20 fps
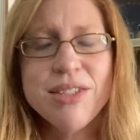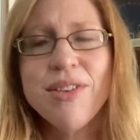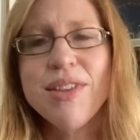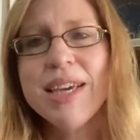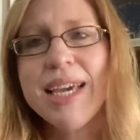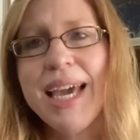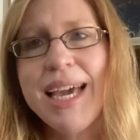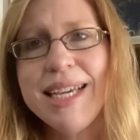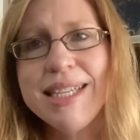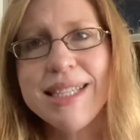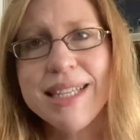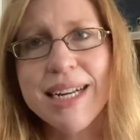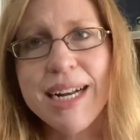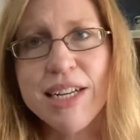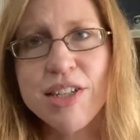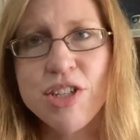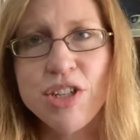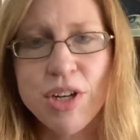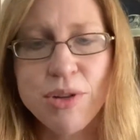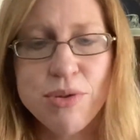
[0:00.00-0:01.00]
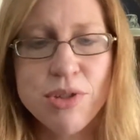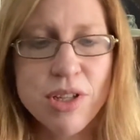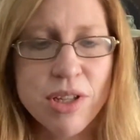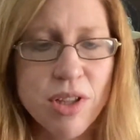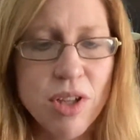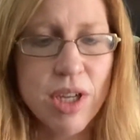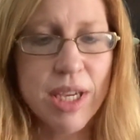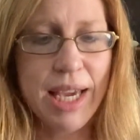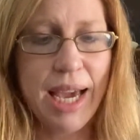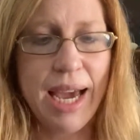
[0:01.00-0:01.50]
the case that I chose to
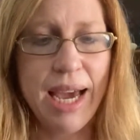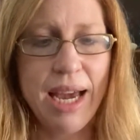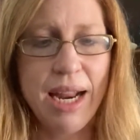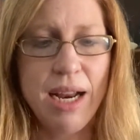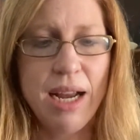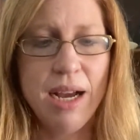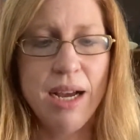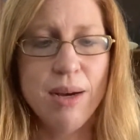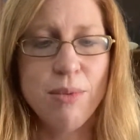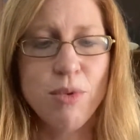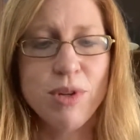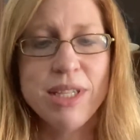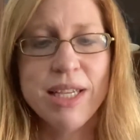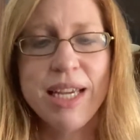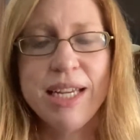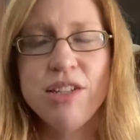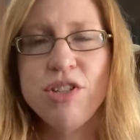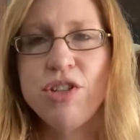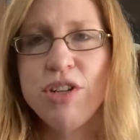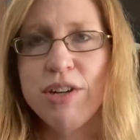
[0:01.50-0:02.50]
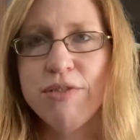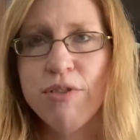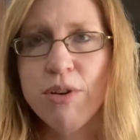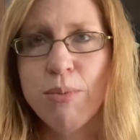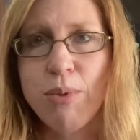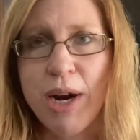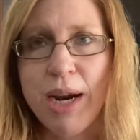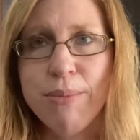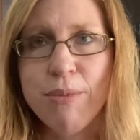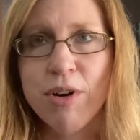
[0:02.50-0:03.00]
look at was against Jennifer
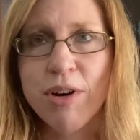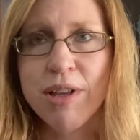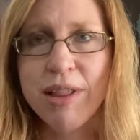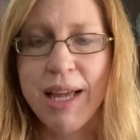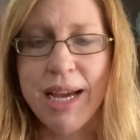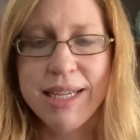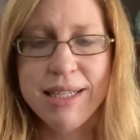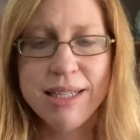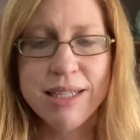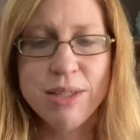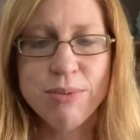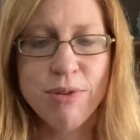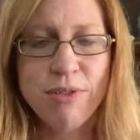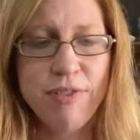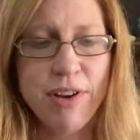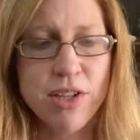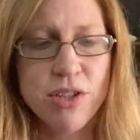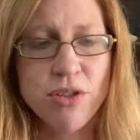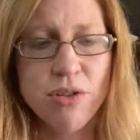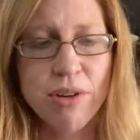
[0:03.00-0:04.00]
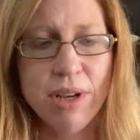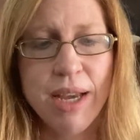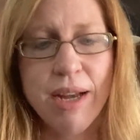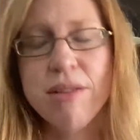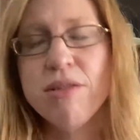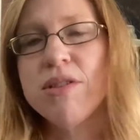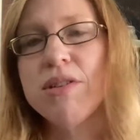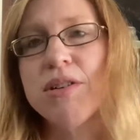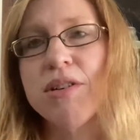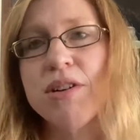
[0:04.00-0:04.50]
Brammer, a licensed professional
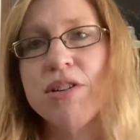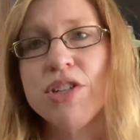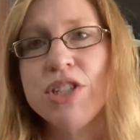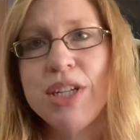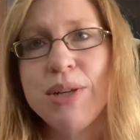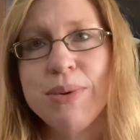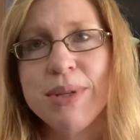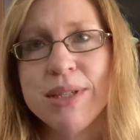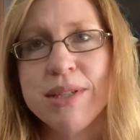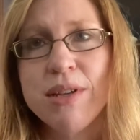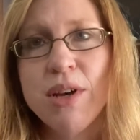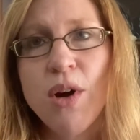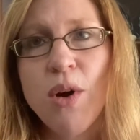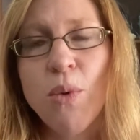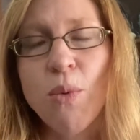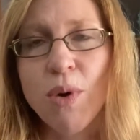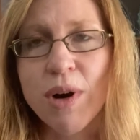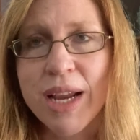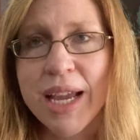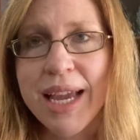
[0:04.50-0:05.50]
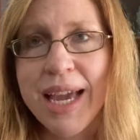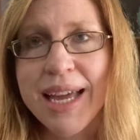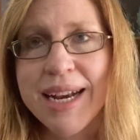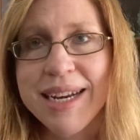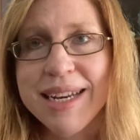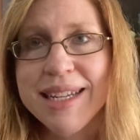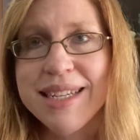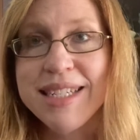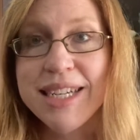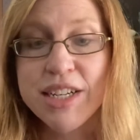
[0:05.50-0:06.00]
counselor. She was working at
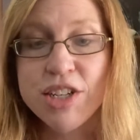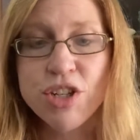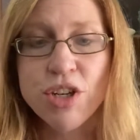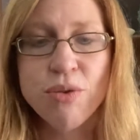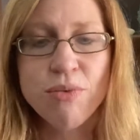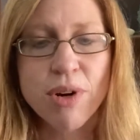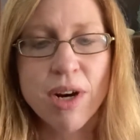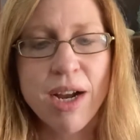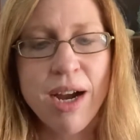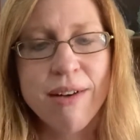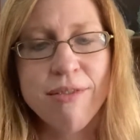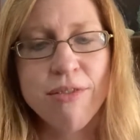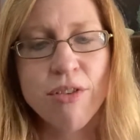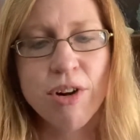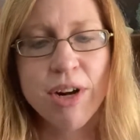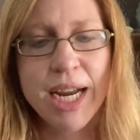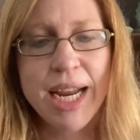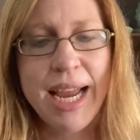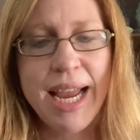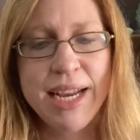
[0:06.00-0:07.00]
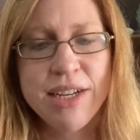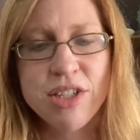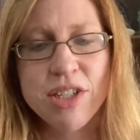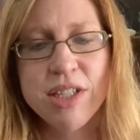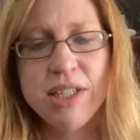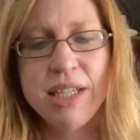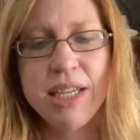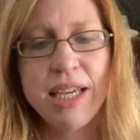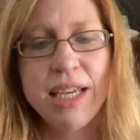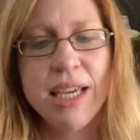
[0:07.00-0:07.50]
an addiction recovery
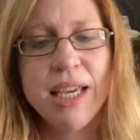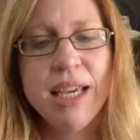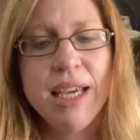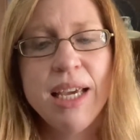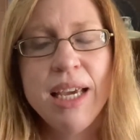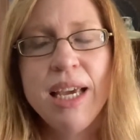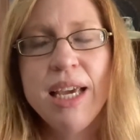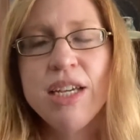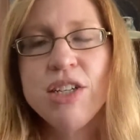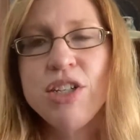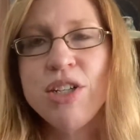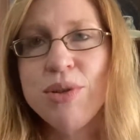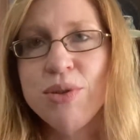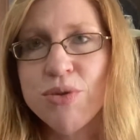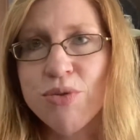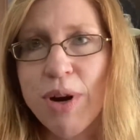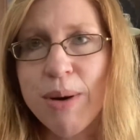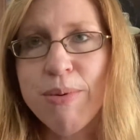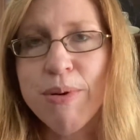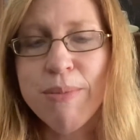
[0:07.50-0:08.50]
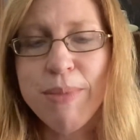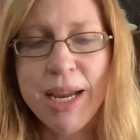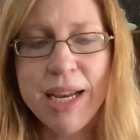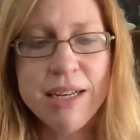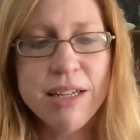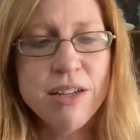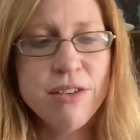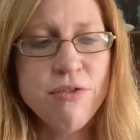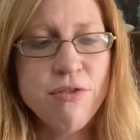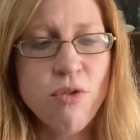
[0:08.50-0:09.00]
agency. She was
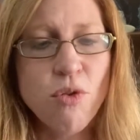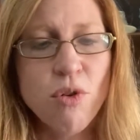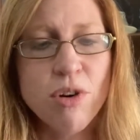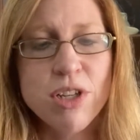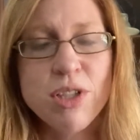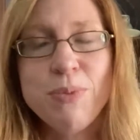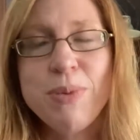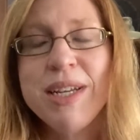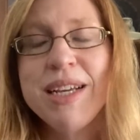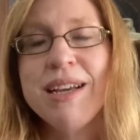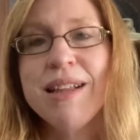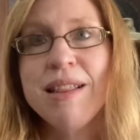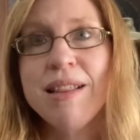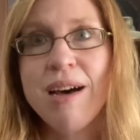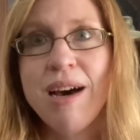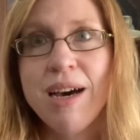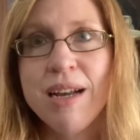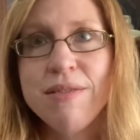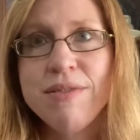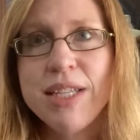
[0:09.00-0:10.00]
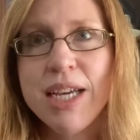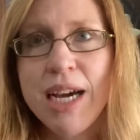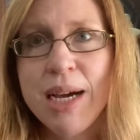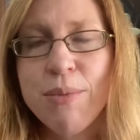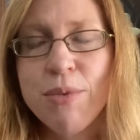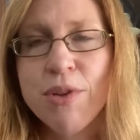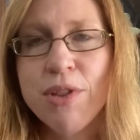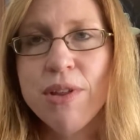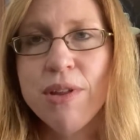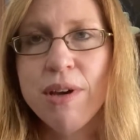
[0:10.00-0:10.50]
reprimanded for spending a lot of
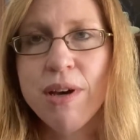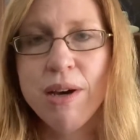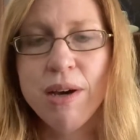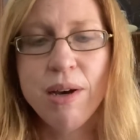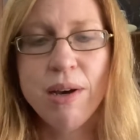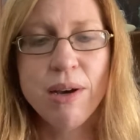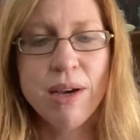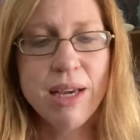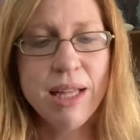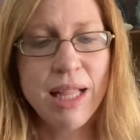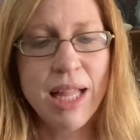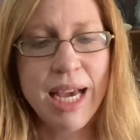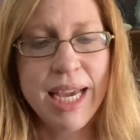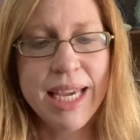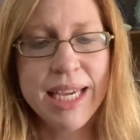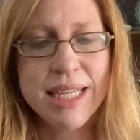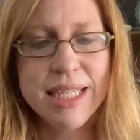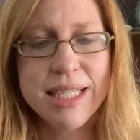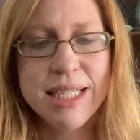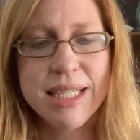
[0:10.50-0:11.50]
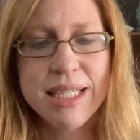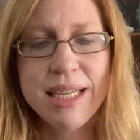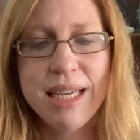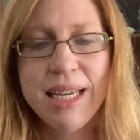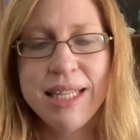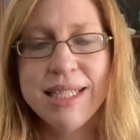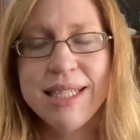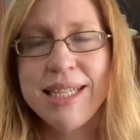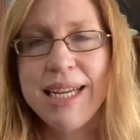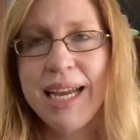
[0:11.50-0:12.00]
time with a client
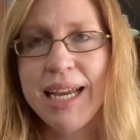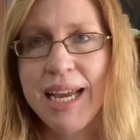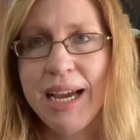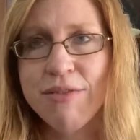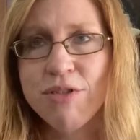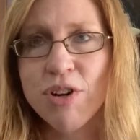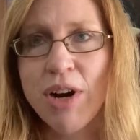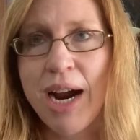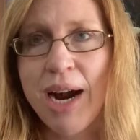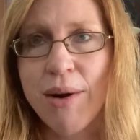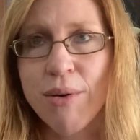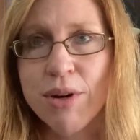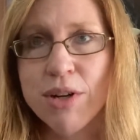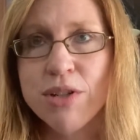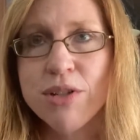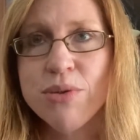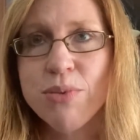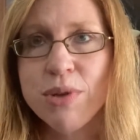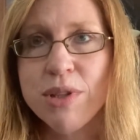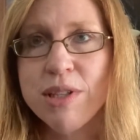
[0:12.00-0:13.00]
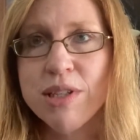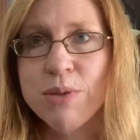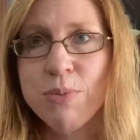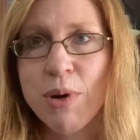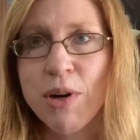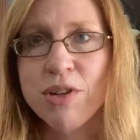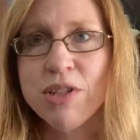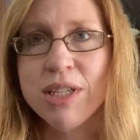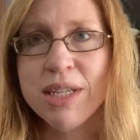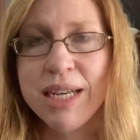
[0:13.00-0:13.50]
and staying after hours with this
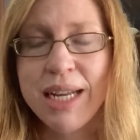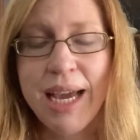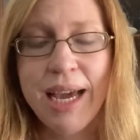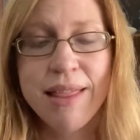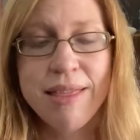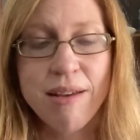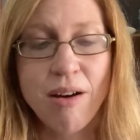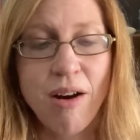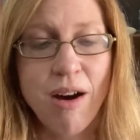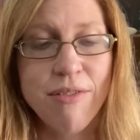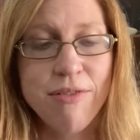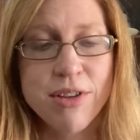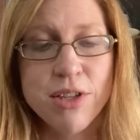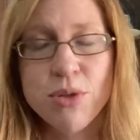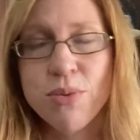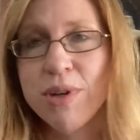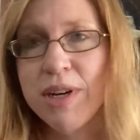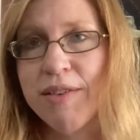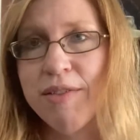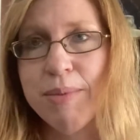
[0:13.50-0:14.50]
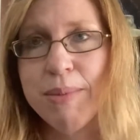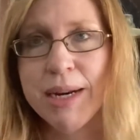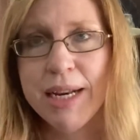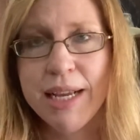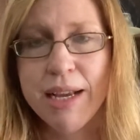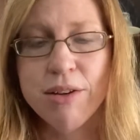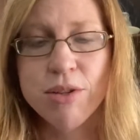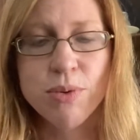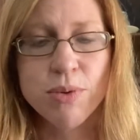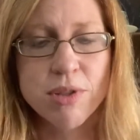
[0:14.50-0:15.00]
person at the office when everybody
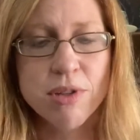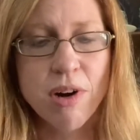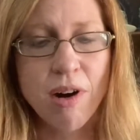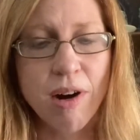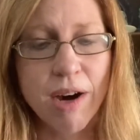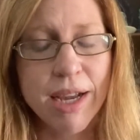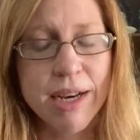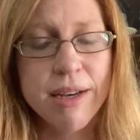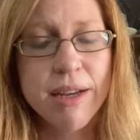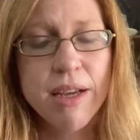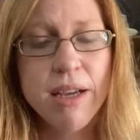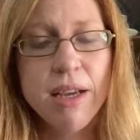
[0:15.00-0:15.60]
else was gone.